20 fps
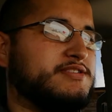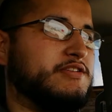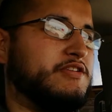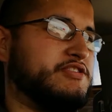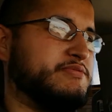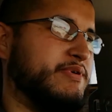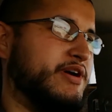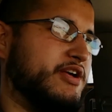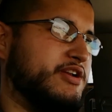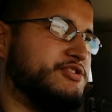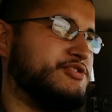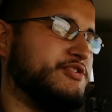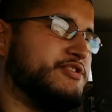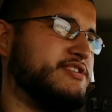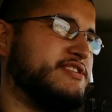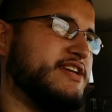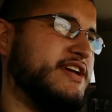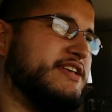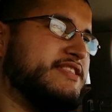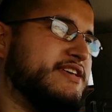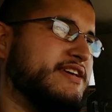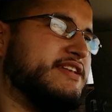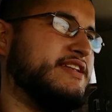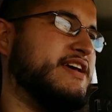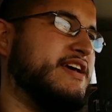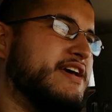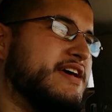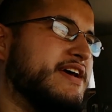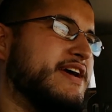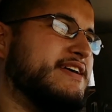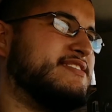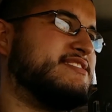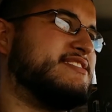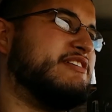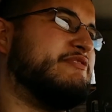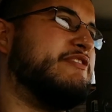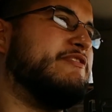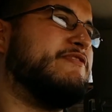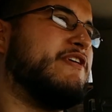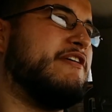sales manager is saying that it's
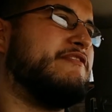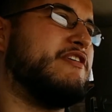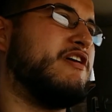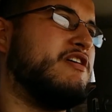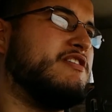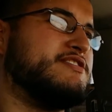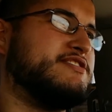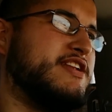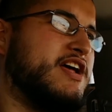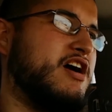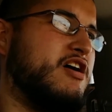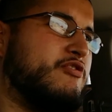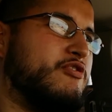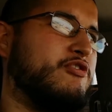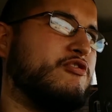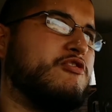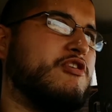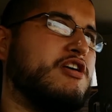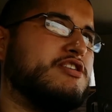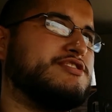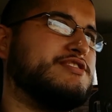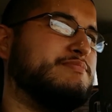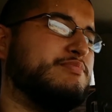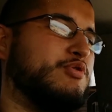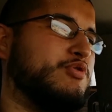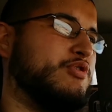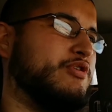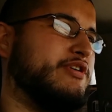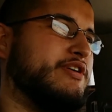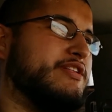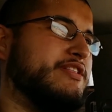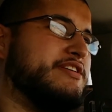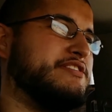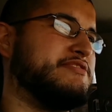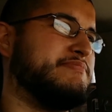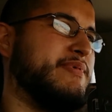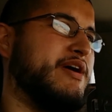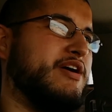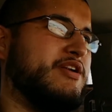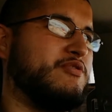$75 an hour across the board. It
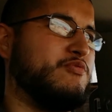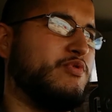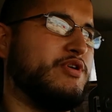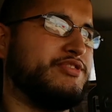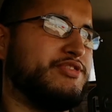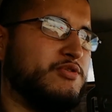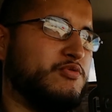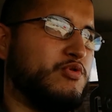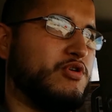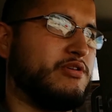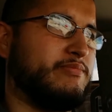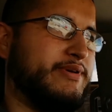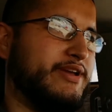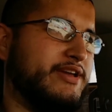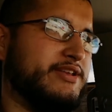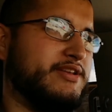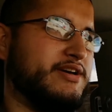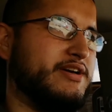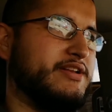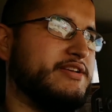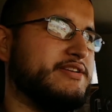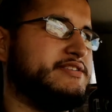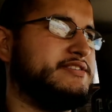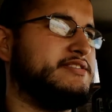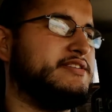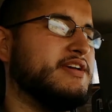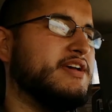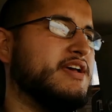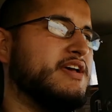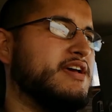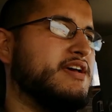doesn't matter what the work being done is.